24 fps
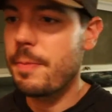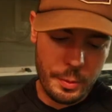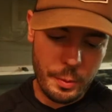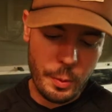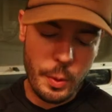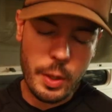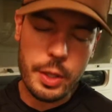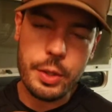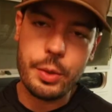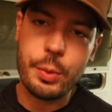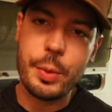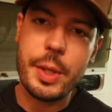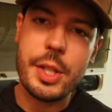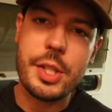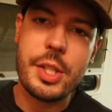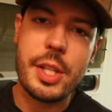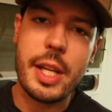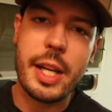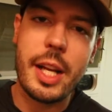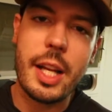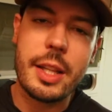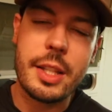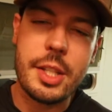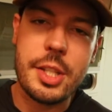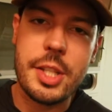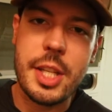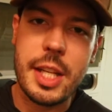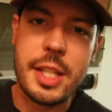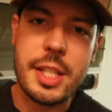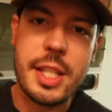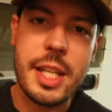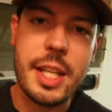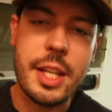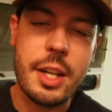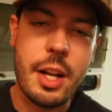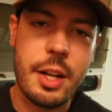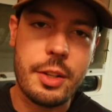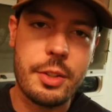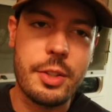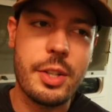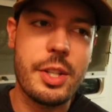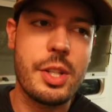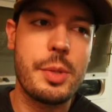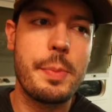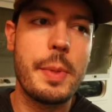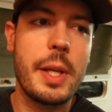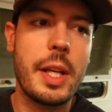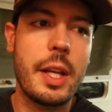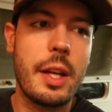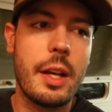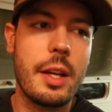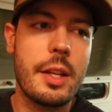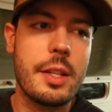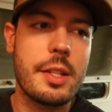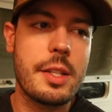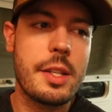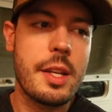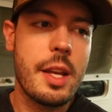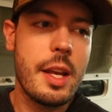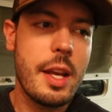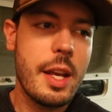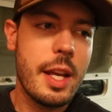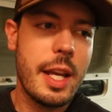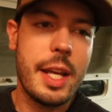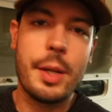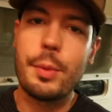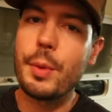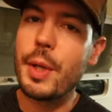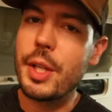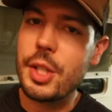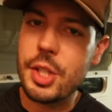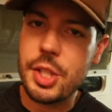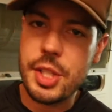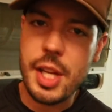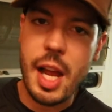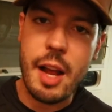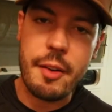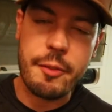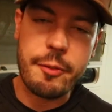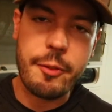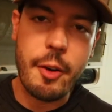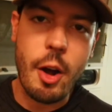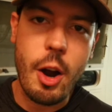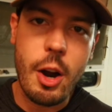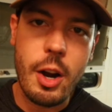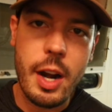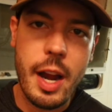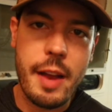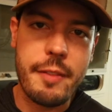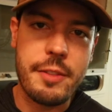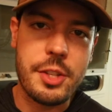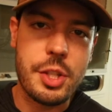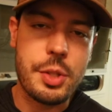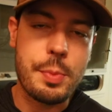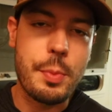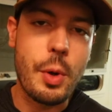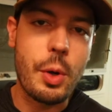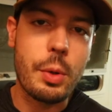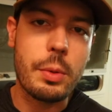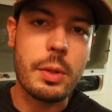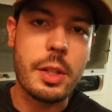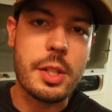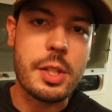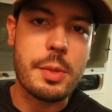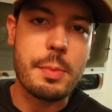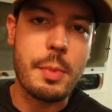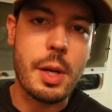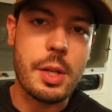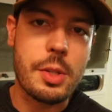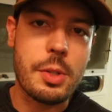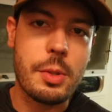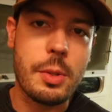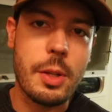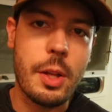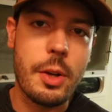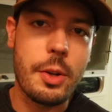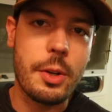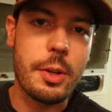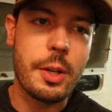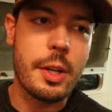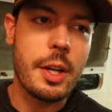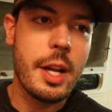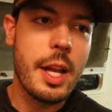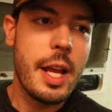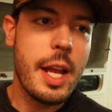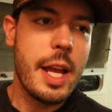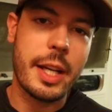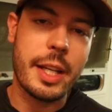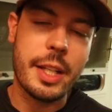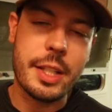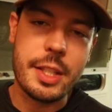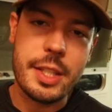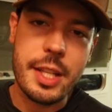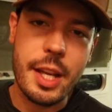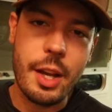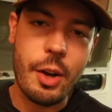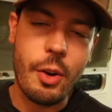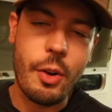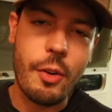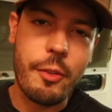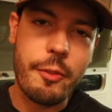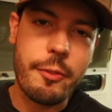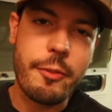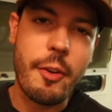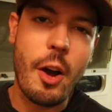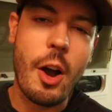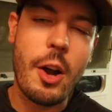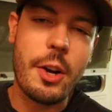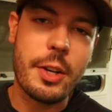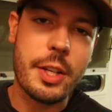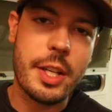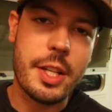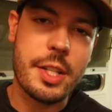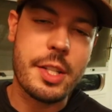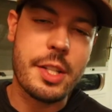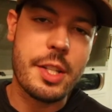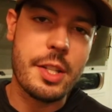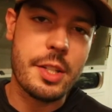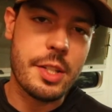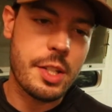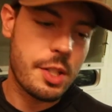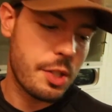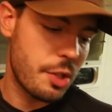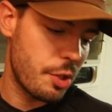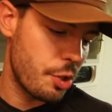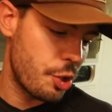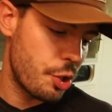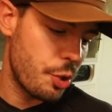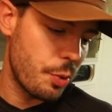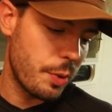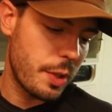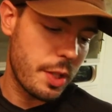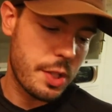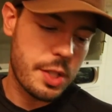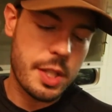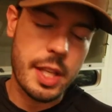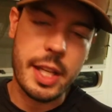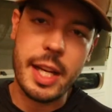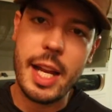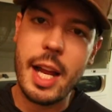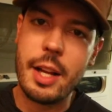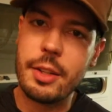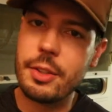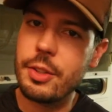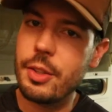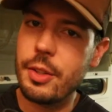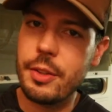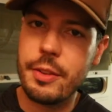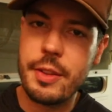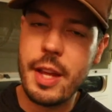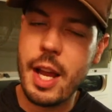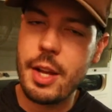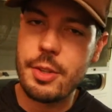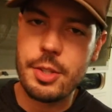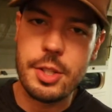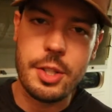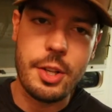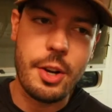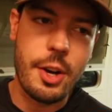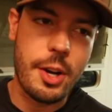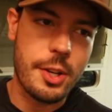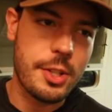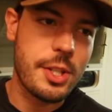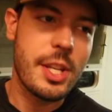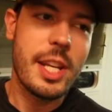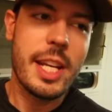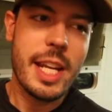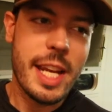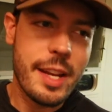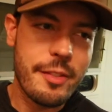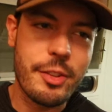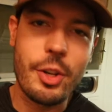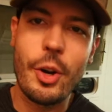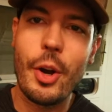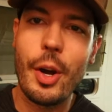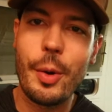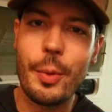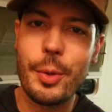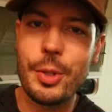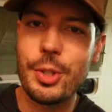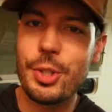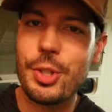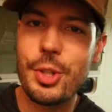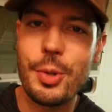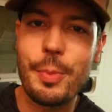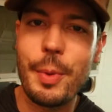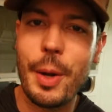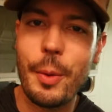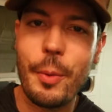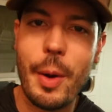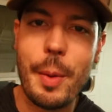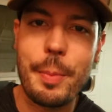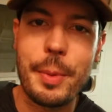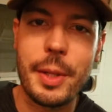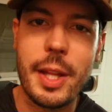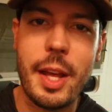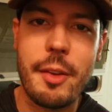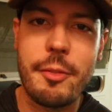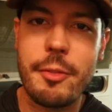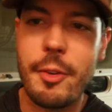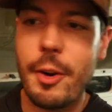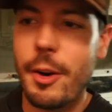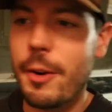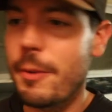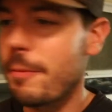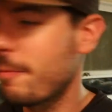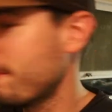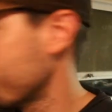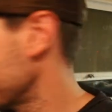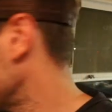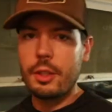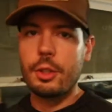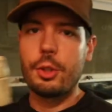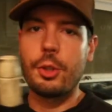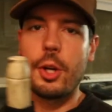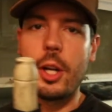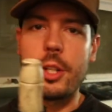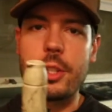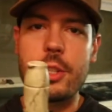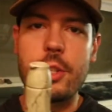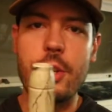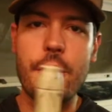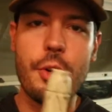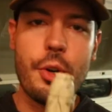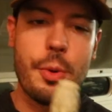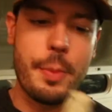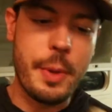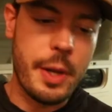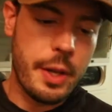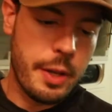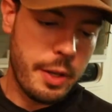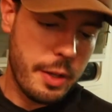One of the reasons I got the 1600 is because it reaches out far. I have a smokeless muzzle loader. I can tell far distances and shoot this thing out to 1,000 yards, even though I wouldn't shoot my weapon that far. Grunt Tube.